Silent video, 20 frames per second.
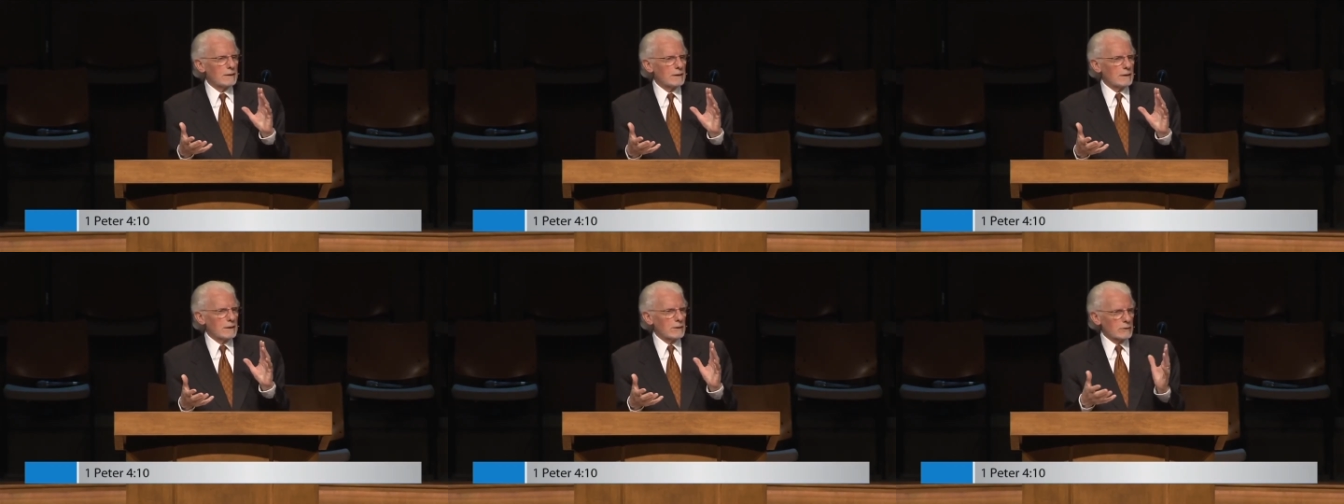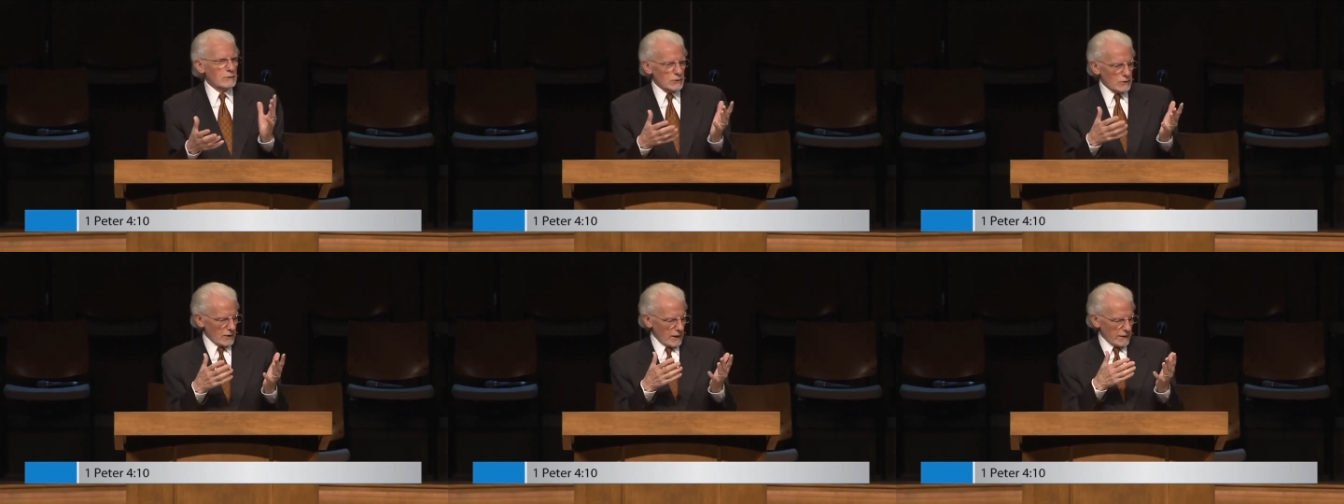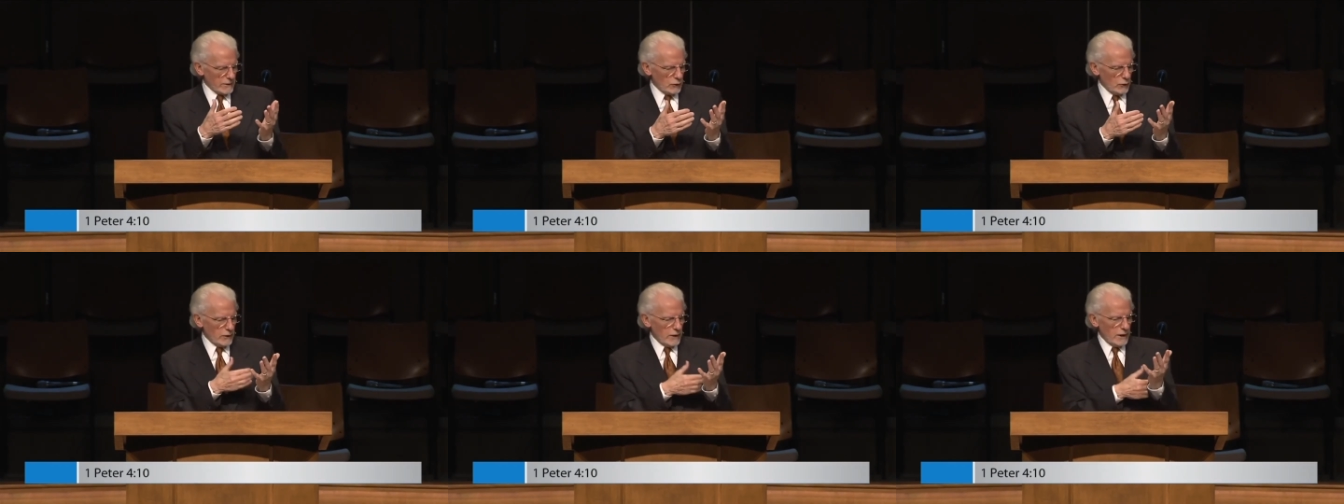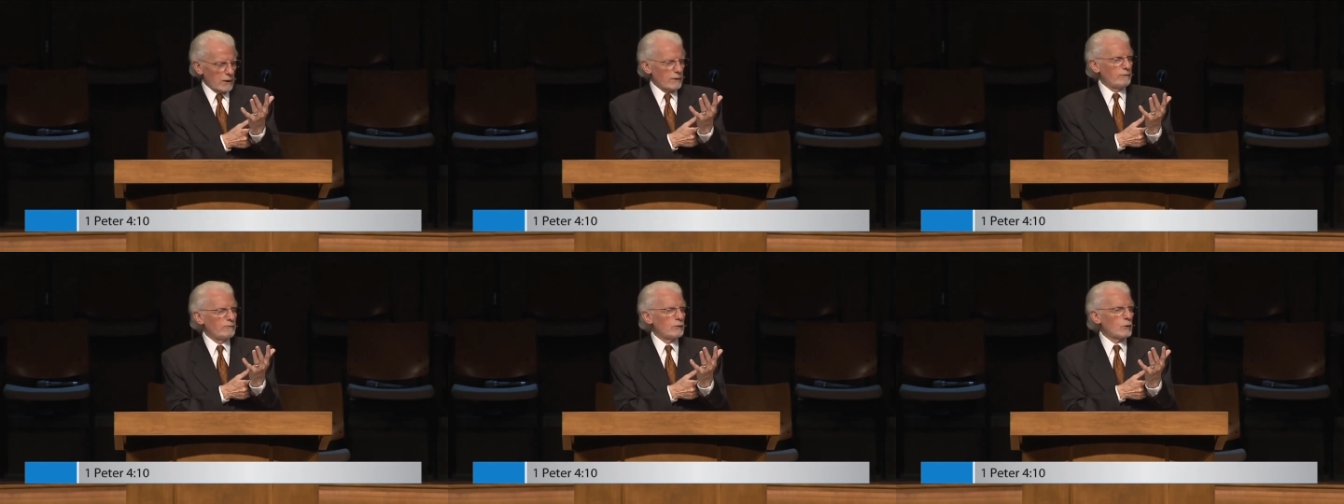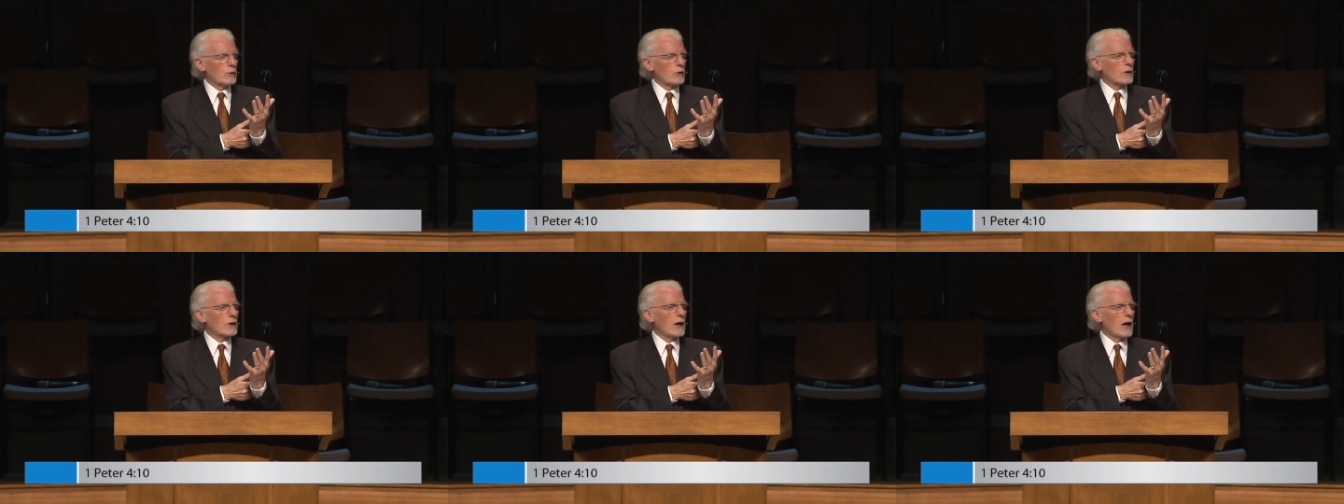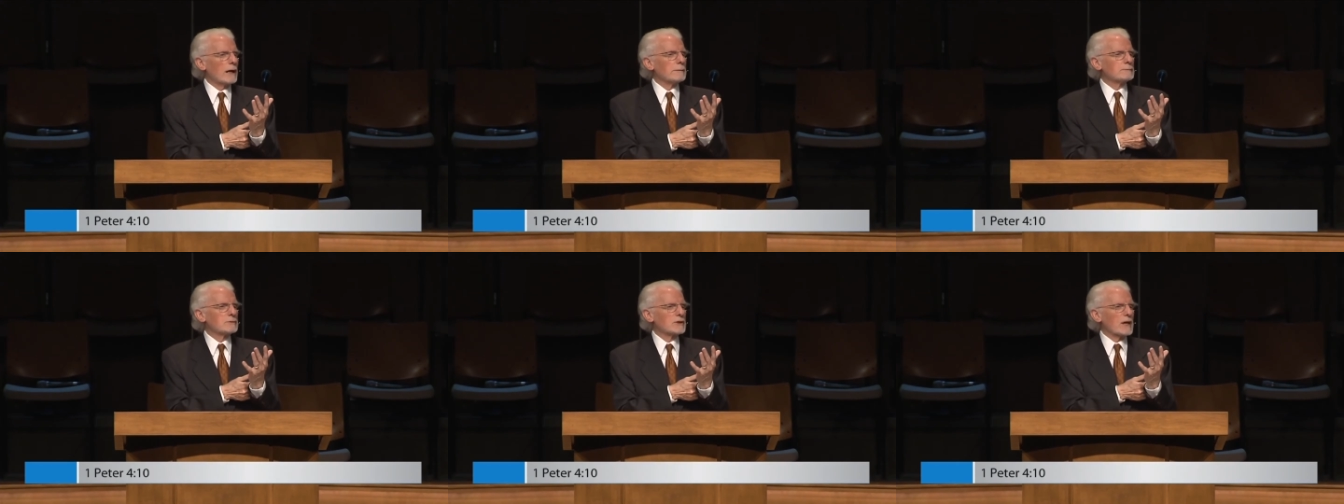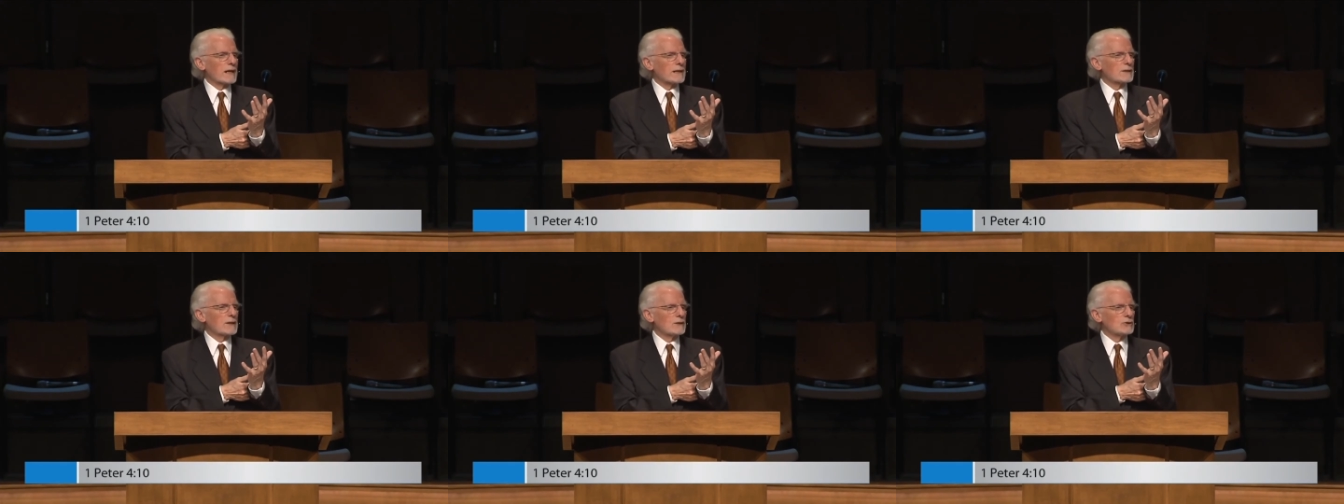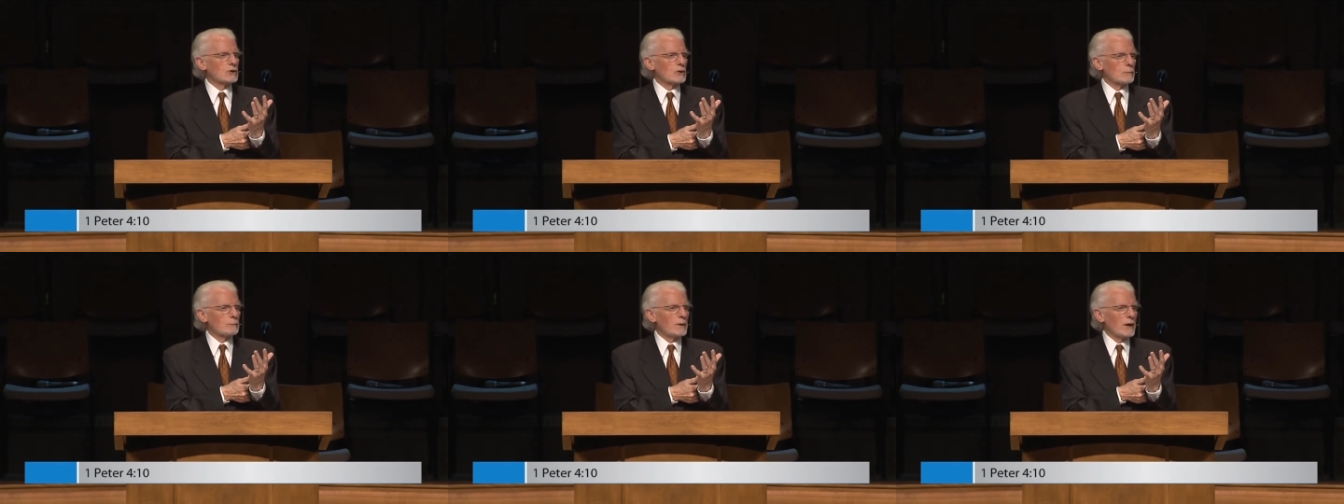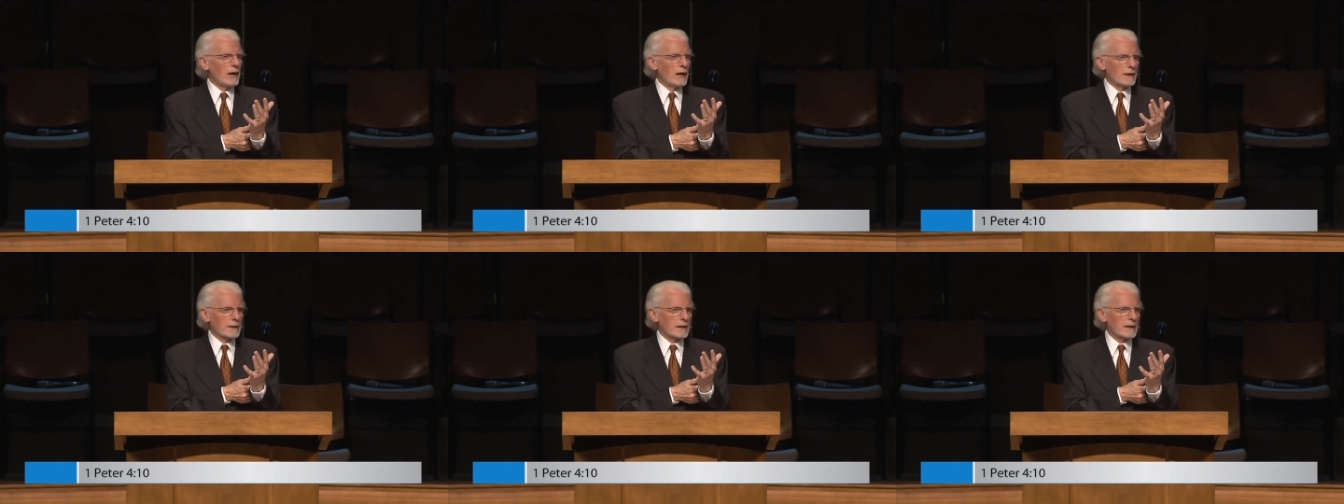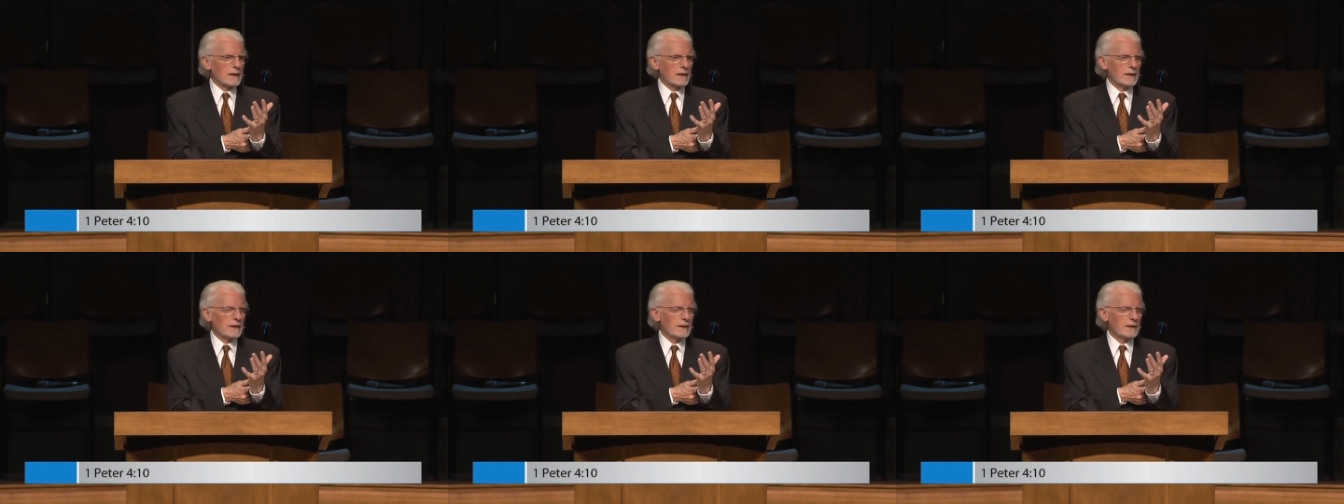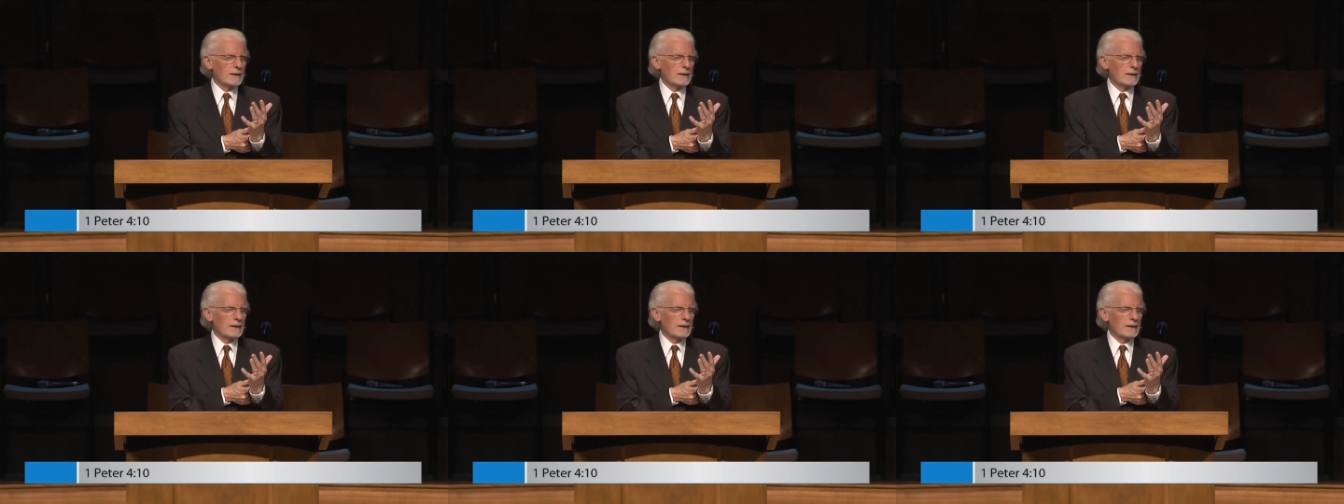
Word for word: You know, it's like you get a foreign object in your body.